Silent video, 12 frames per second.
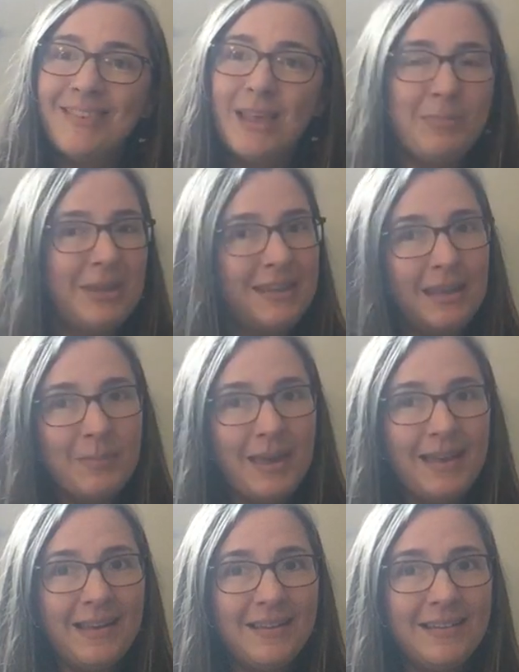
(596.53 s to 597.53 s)
send me an
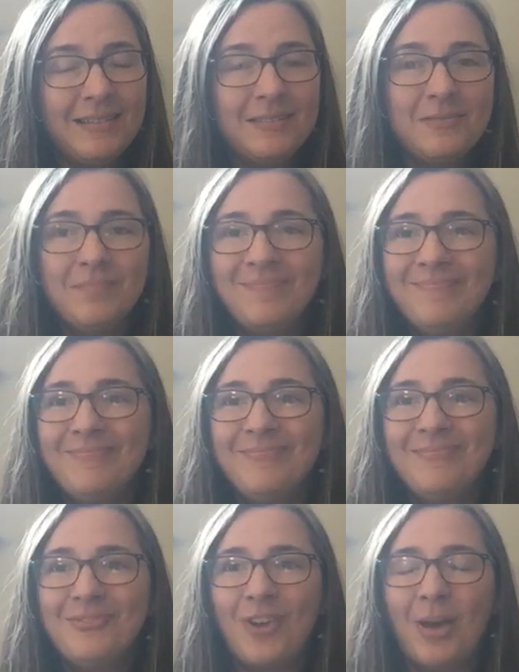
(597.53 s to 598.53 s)
email,
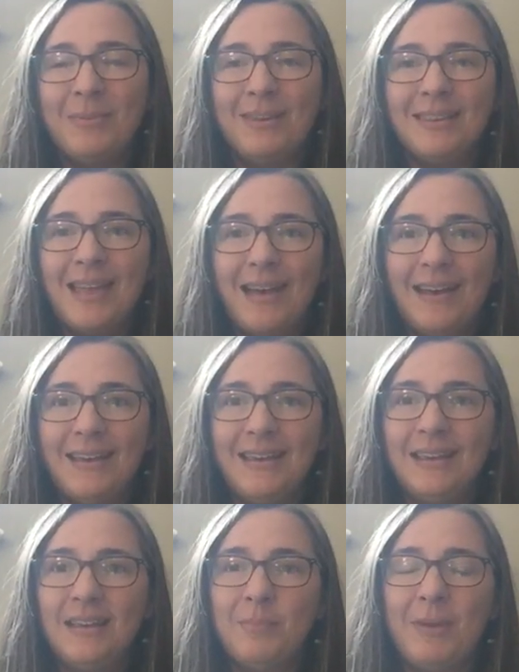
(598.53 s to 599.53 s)
drop me a
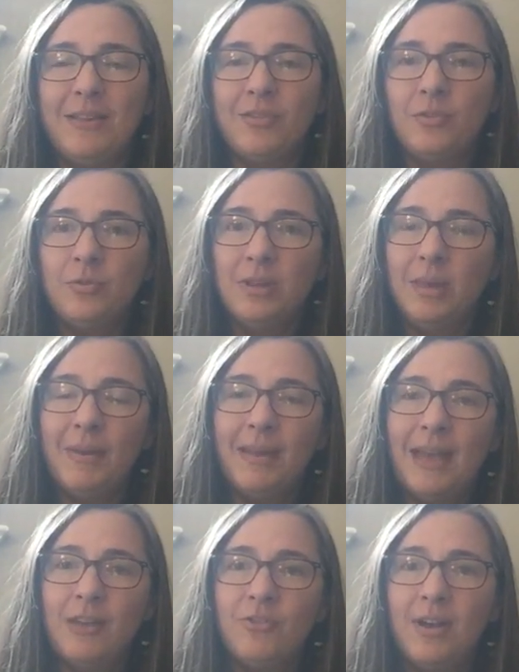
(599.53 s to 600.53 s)
line, my school email
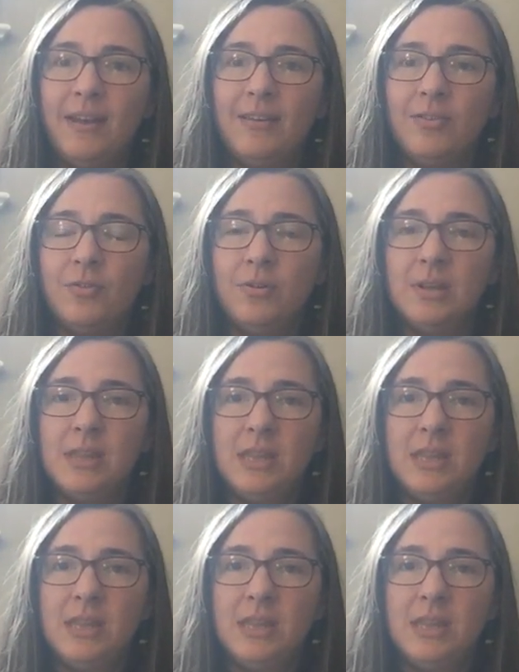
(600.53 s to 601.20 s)
address, or